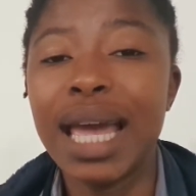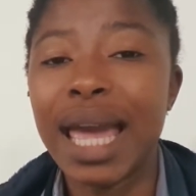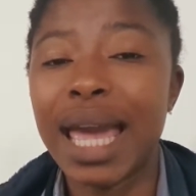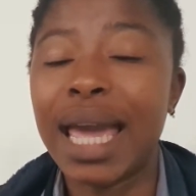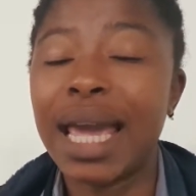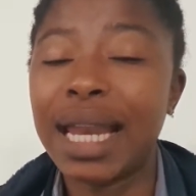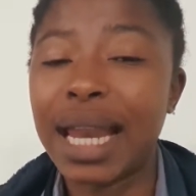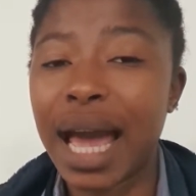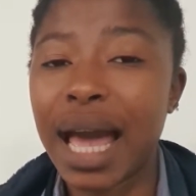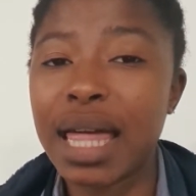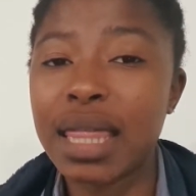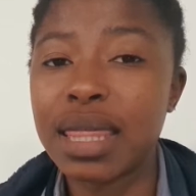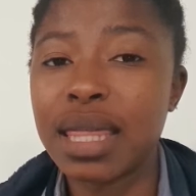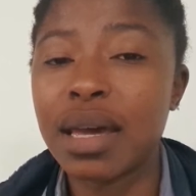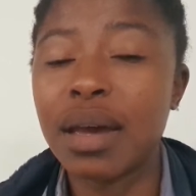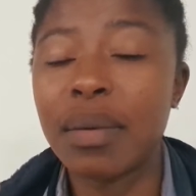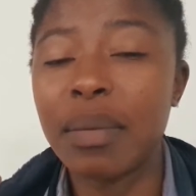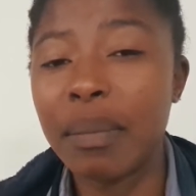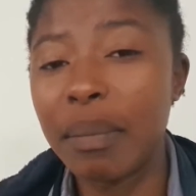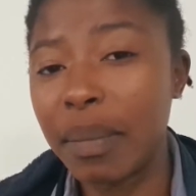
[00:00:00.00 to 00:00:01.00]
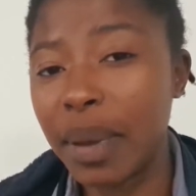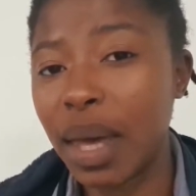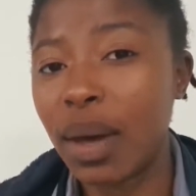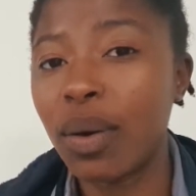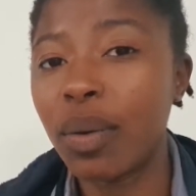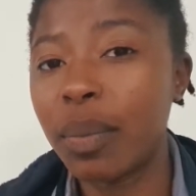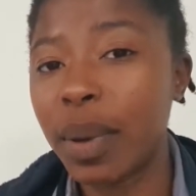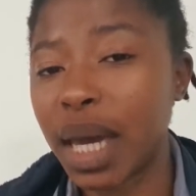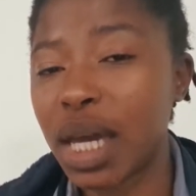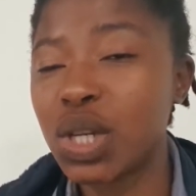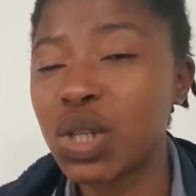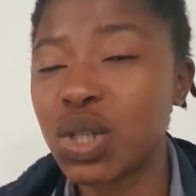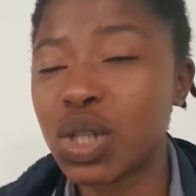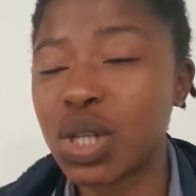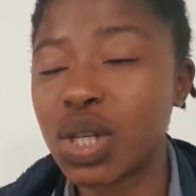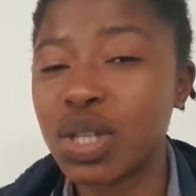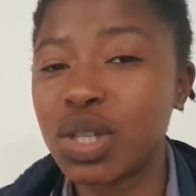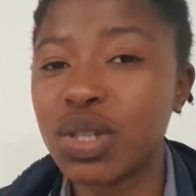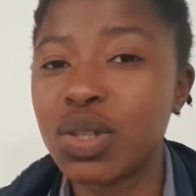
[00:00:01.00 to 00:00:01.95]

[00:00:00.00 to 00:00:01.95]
and other male patients.